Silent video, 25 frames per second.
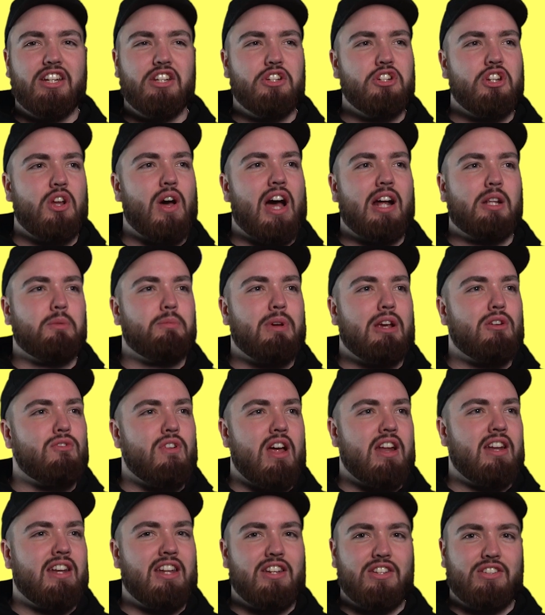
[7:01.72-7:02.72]
He doesn't know how to pay
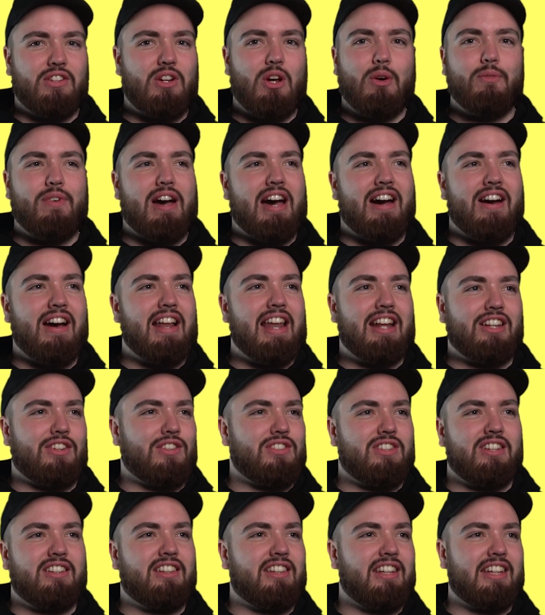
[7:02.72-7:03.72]
rent. He doesn't know about
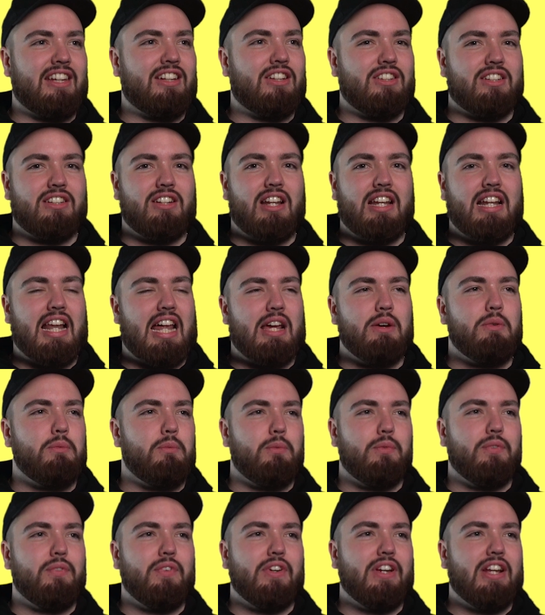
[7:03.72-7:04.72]
electricity. He doesn't like
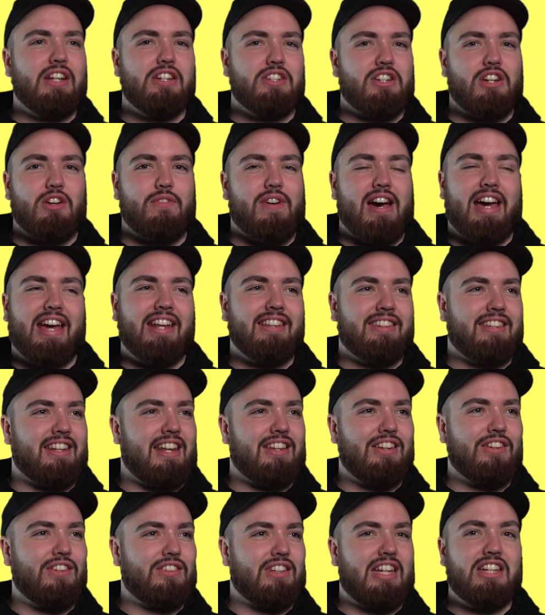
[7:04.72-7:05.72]
doesn't know about
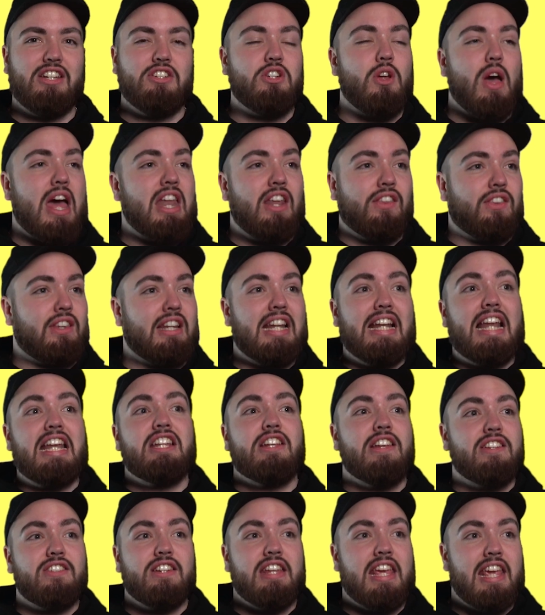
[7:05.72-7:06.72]
internet use. He doesn't know anything.
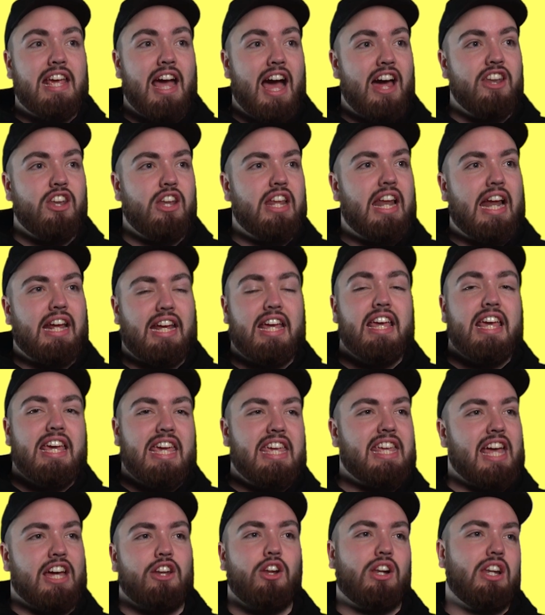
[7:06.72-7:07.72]
Literally, he can't like
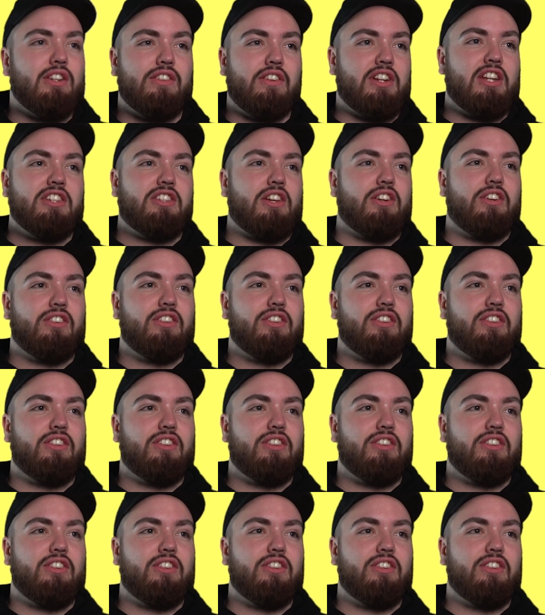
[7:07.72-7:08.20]
he cannot live on his